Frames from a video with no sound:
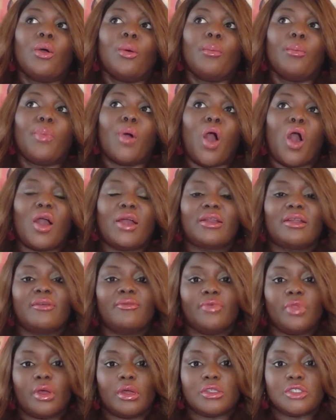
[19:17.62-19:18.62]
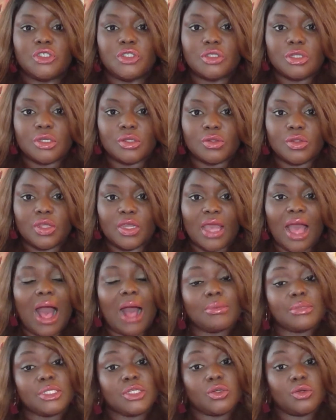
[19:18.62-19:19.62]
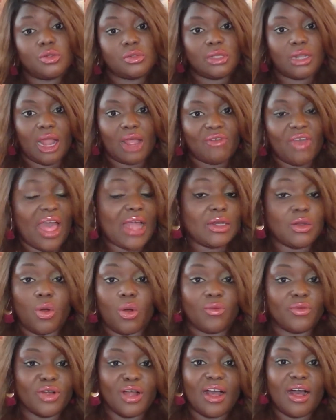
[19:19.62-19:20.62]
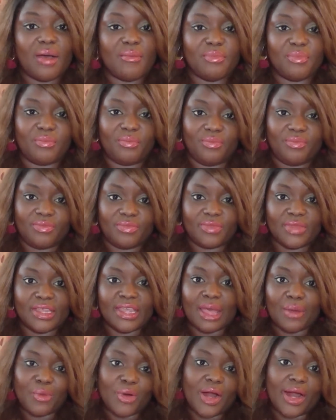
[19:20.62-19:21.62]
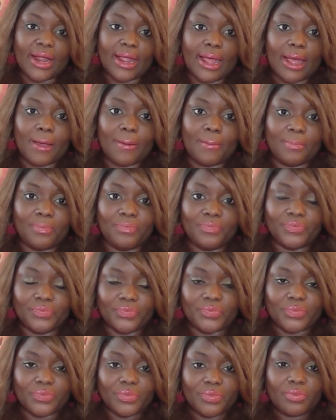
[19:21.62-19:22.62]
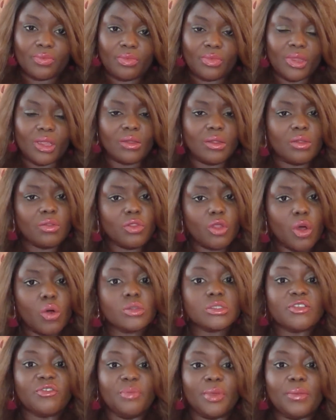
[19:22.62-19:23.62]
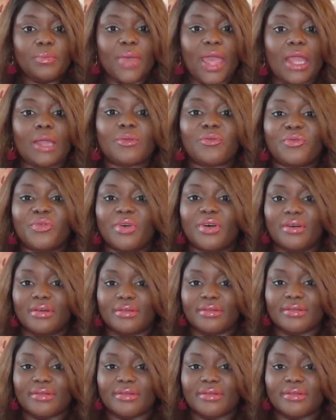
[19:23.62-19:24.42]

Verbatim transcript: part of the, the, the obstacles that I've had to overcome to get where I am, those have been painful.